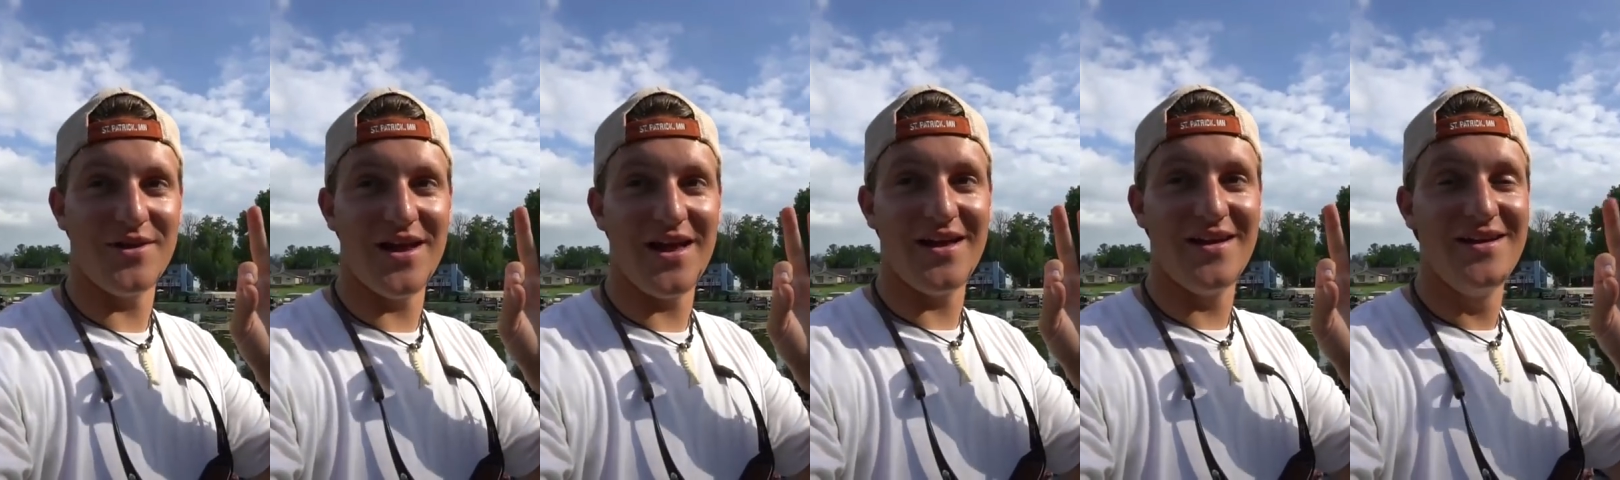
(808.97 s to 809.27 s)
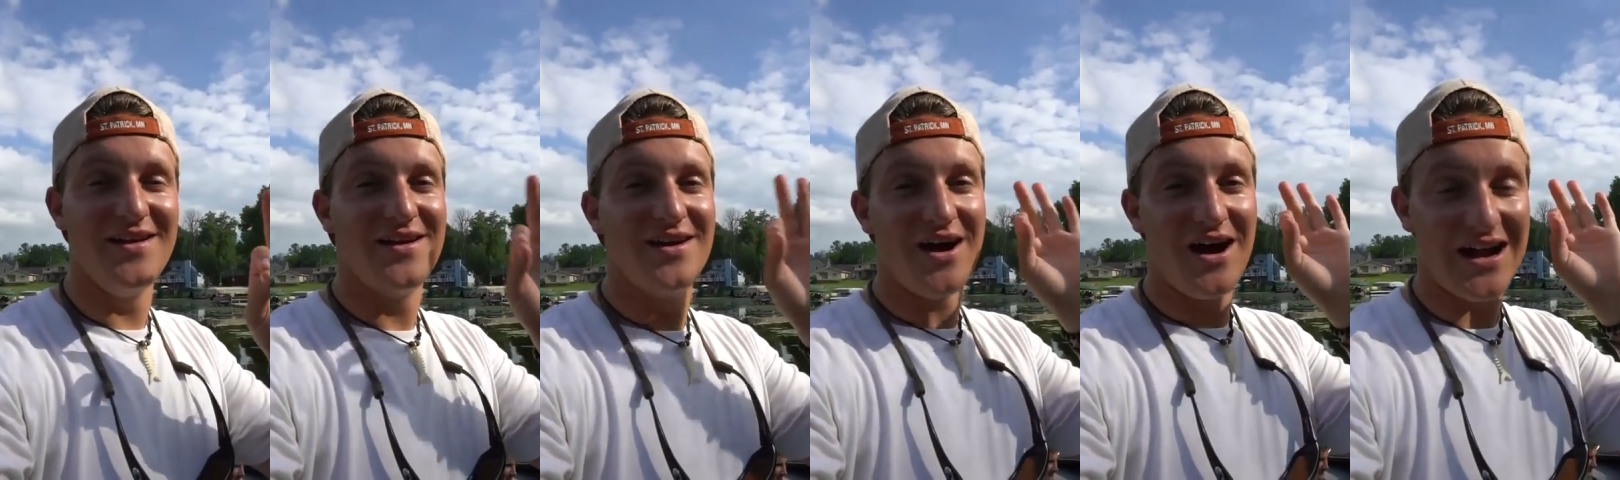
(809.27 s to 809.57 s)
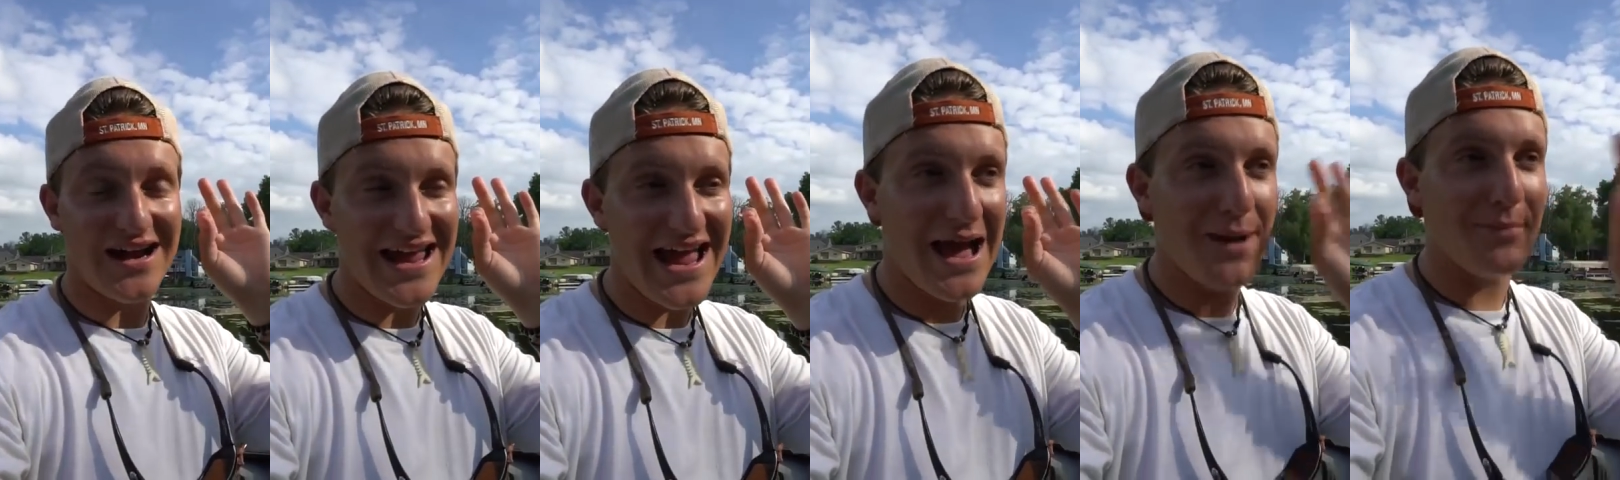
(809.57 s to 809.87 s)
today
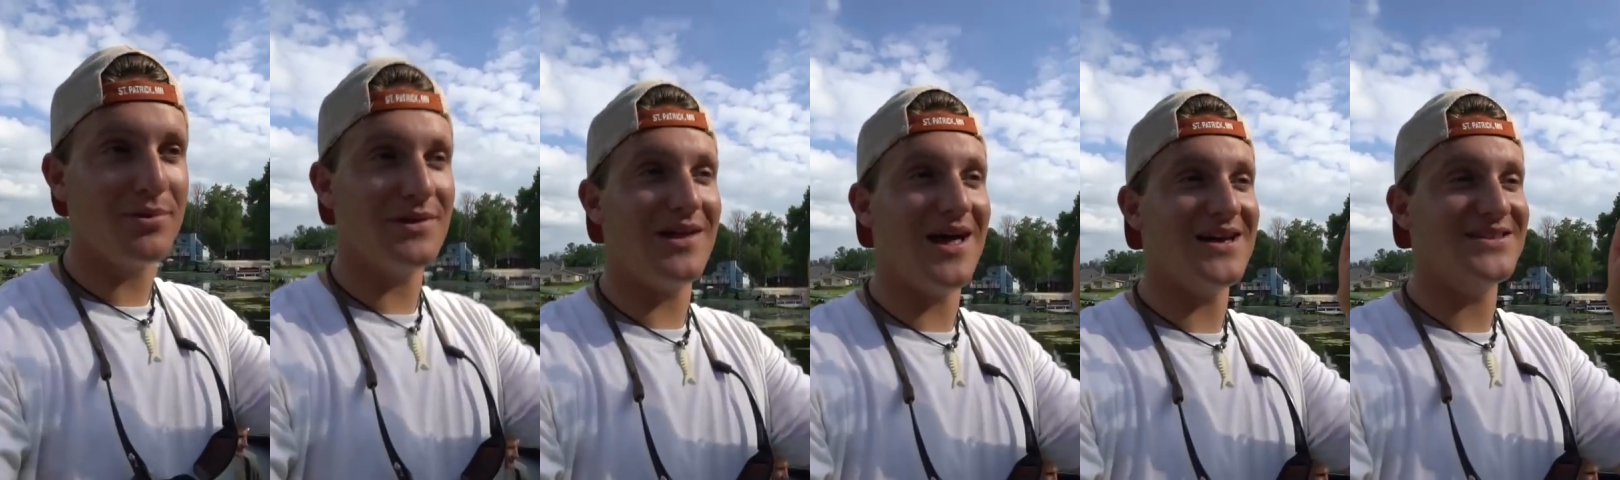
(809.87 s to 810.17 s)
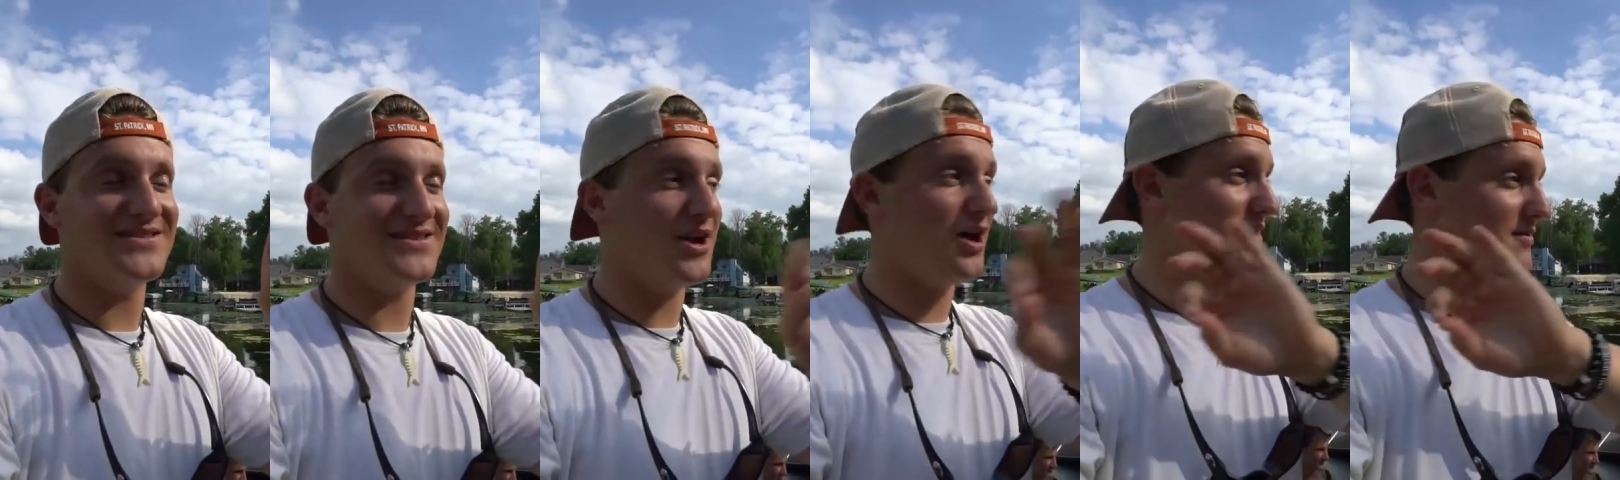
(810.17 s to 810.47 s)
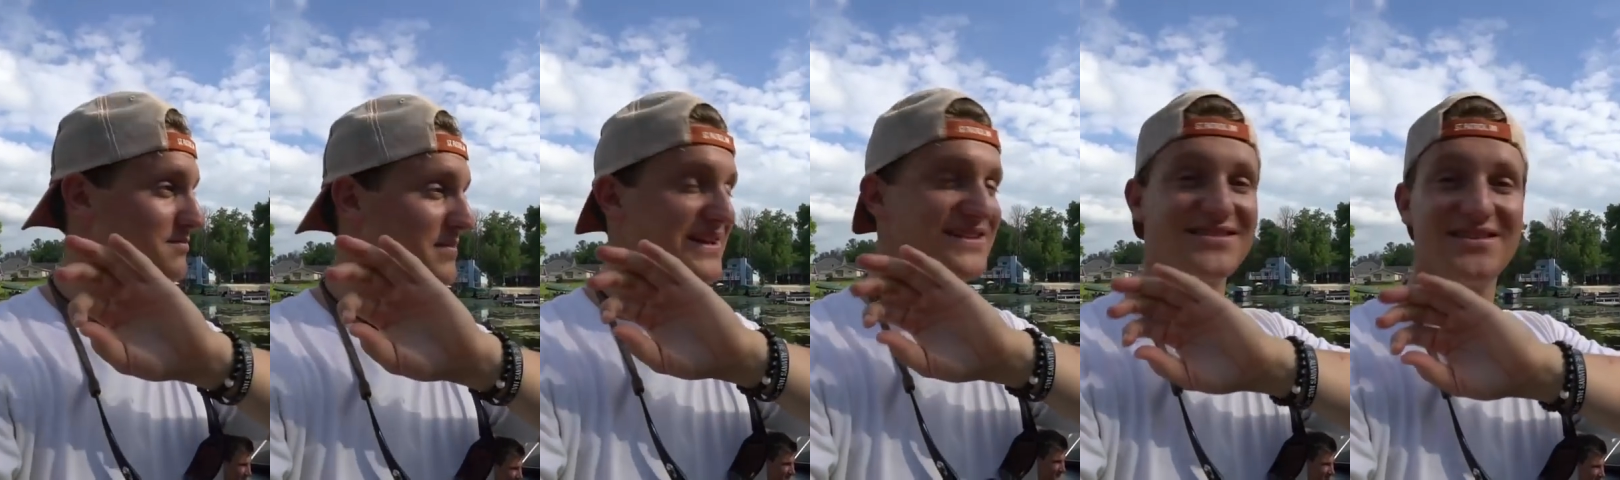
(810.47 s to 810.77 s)
on capitalizing on
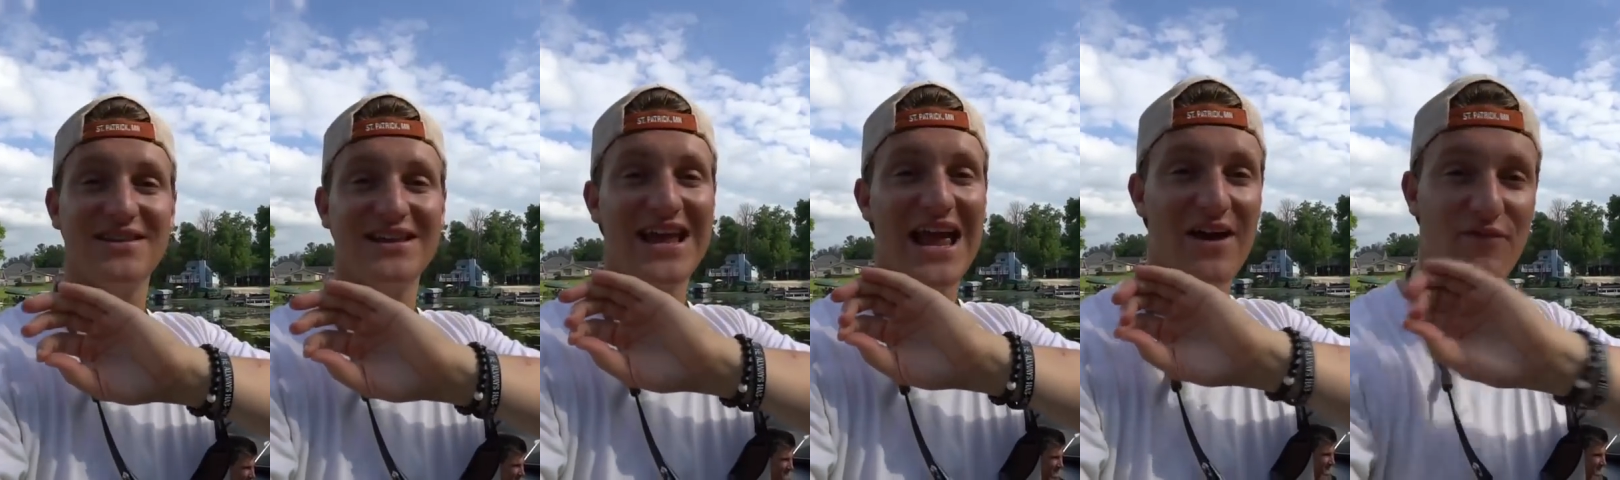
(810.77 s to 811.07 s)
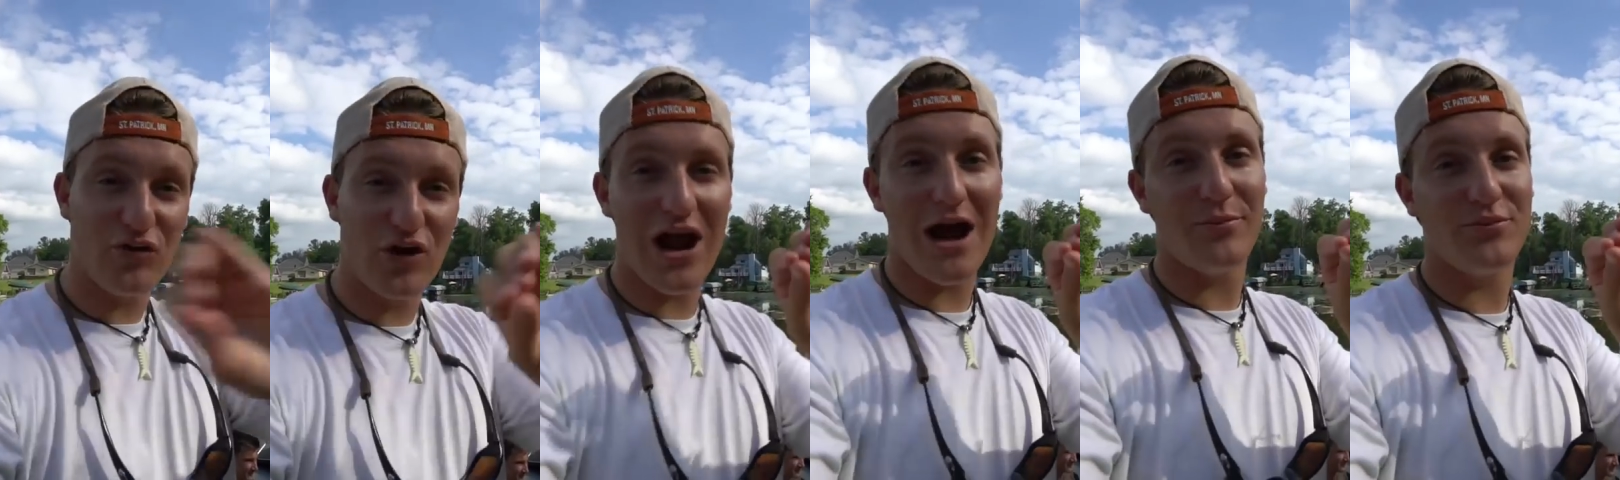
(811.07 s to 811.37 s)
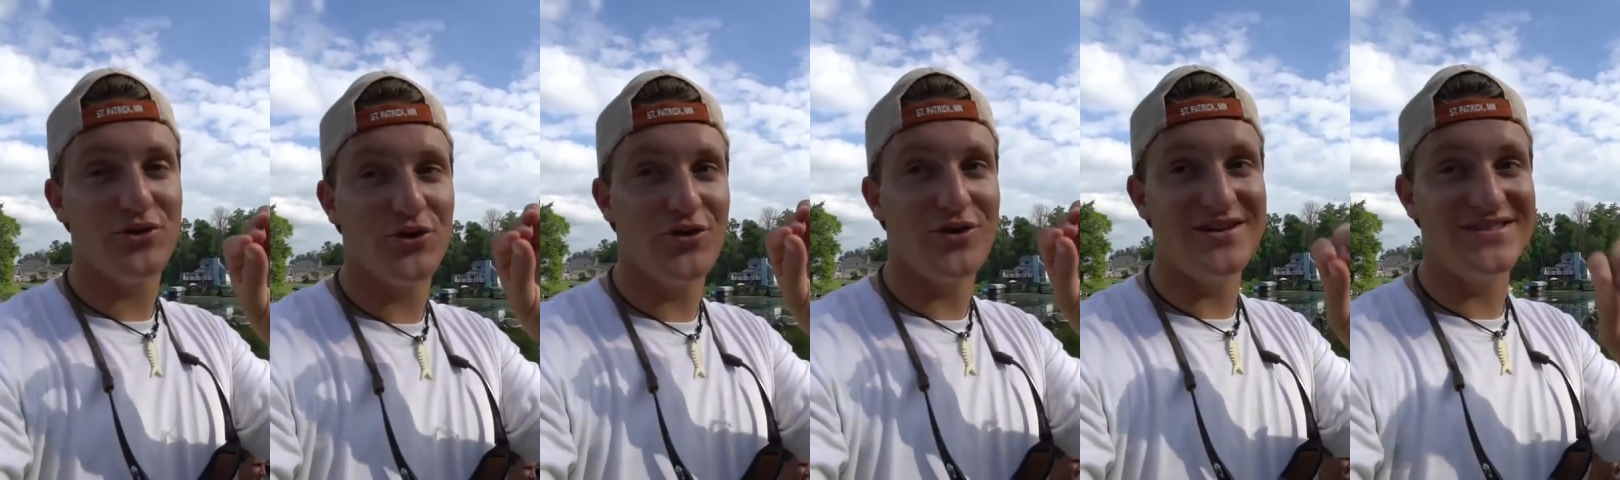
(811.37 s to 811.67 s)
basically every
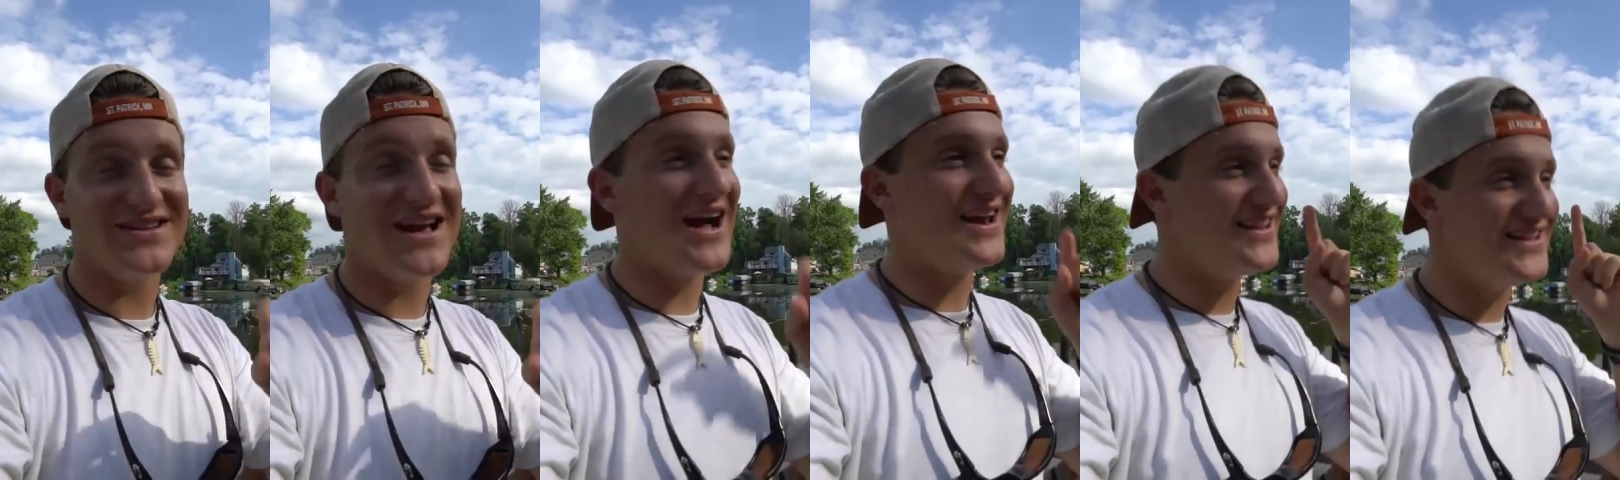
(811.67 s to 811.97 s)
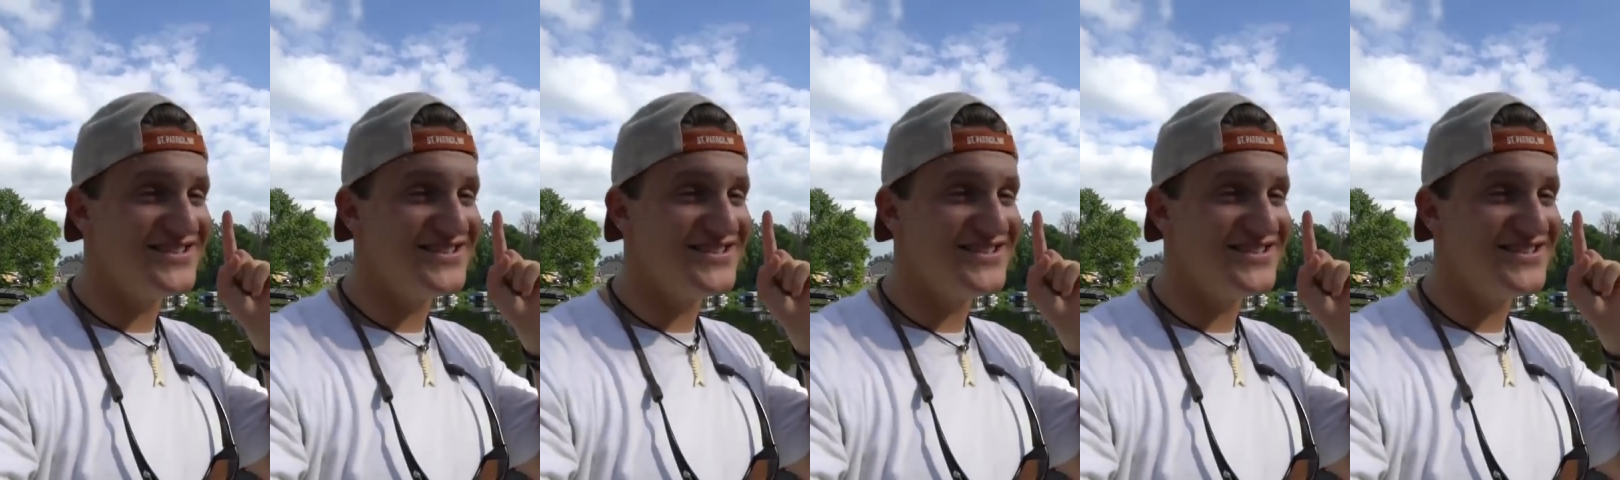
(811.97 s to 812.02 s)
opportunity he's got.